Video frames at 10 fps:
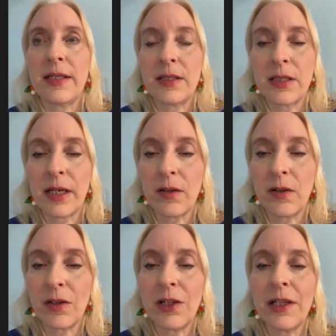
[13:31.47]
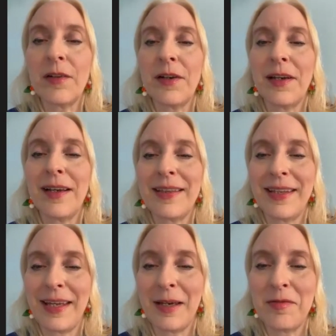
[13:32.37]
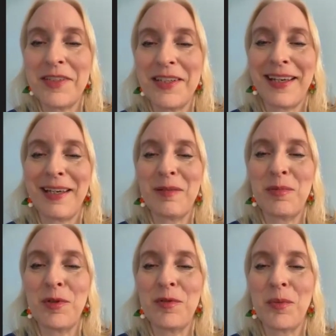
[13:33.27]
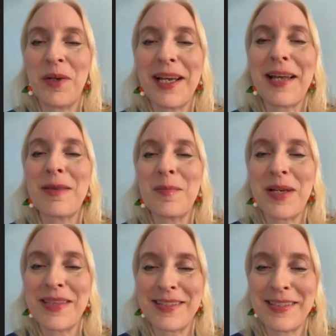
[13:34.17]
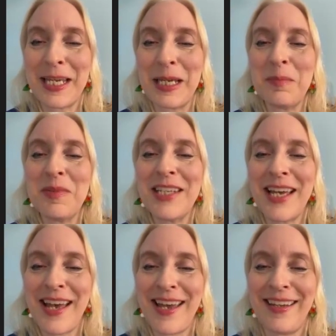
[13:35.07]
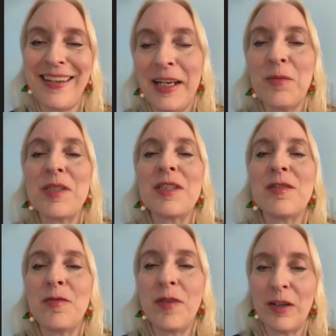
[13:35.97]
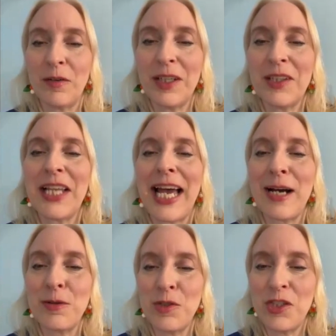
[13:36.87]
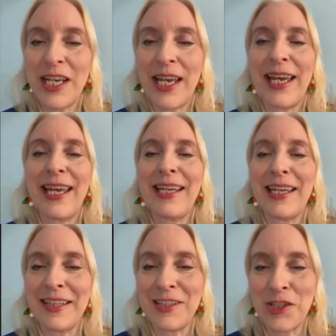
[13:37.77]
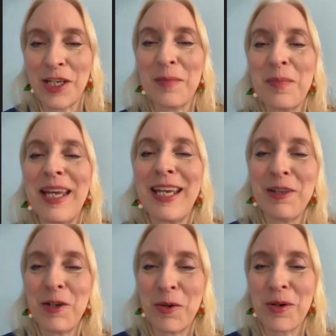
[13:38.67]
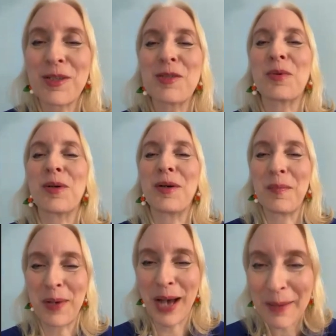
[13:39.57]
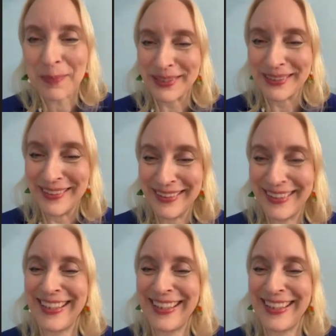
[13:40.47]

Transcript: And then Cycle Clarity got the FDA approval. We got them on the same day. And it was a very loud day, and the champagne corks were a popping.